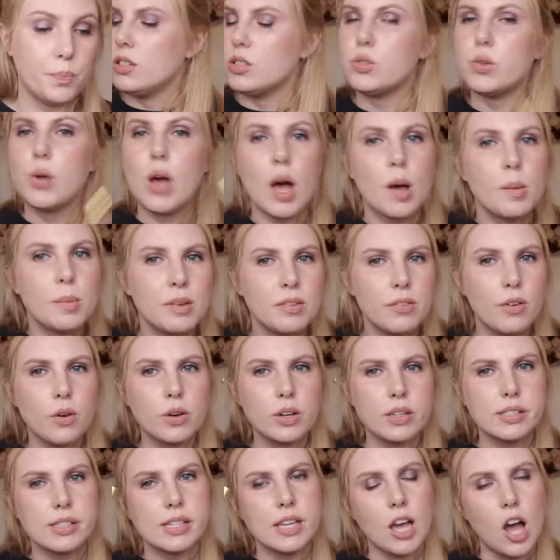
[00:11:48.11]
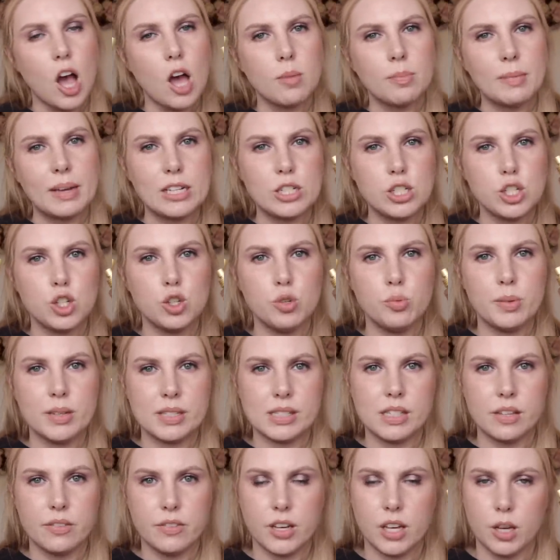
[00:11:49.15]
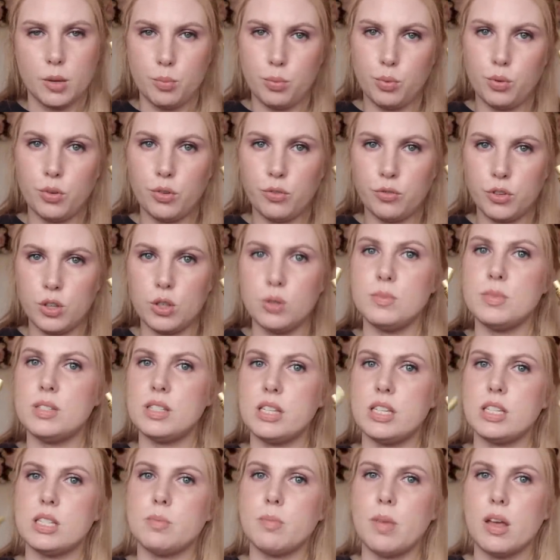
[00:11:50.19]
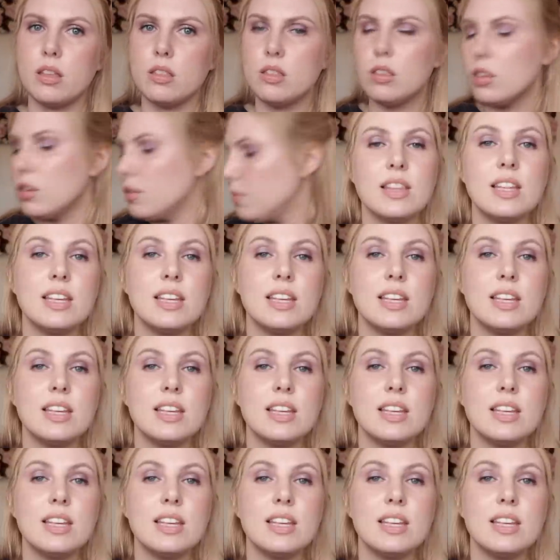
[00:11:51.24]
So I'll be focusing on my two Pacifica perfumes this month.